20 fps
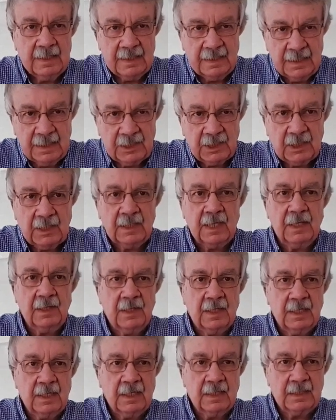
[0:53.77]
Initially they
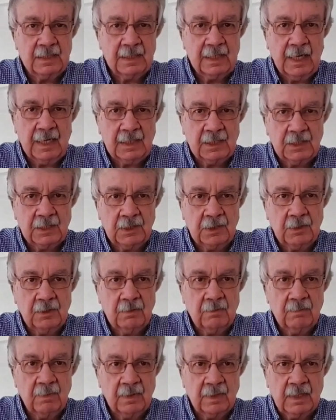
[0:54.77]
think it's an
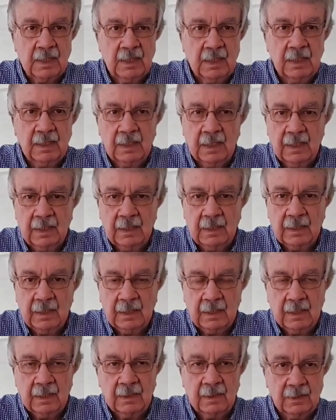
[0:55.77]
accident, but clearly
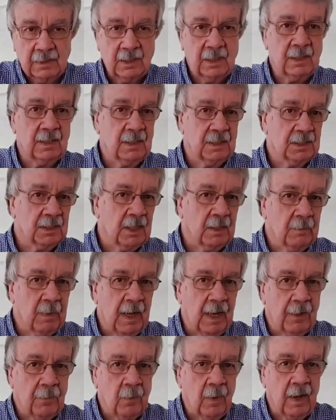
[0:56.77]
Tyler's in a
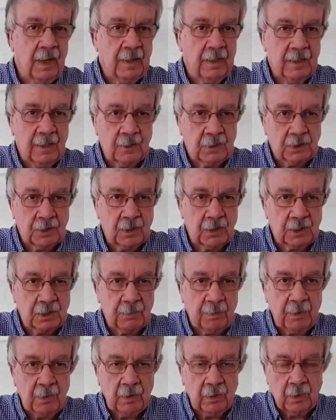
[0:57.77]
bad way. He goes to the
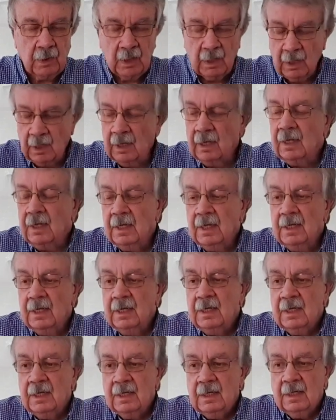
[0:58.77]
hospital.
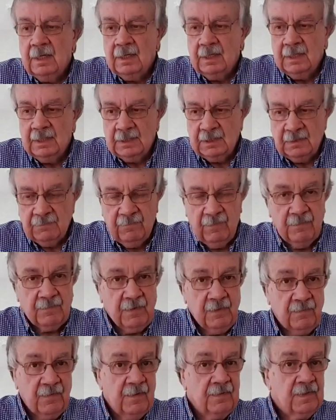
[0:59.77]
It's
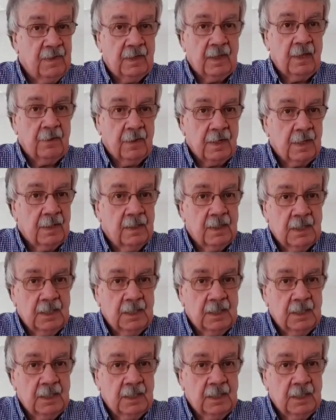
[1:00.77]
50-50, they reckon.